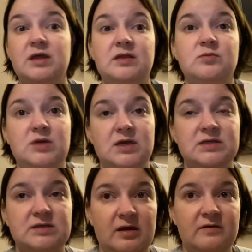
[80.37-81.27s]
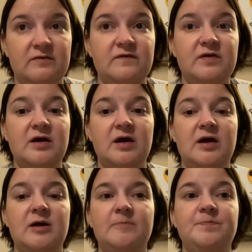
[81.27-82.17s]
And then because of
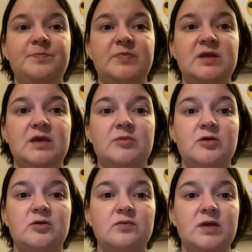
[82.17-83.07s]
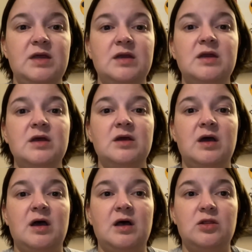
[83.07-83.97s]
the amount of rain,
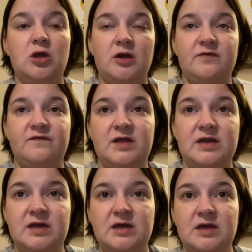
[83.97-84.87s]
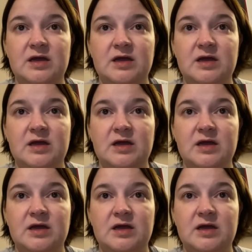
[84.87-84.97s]
a lot of flooding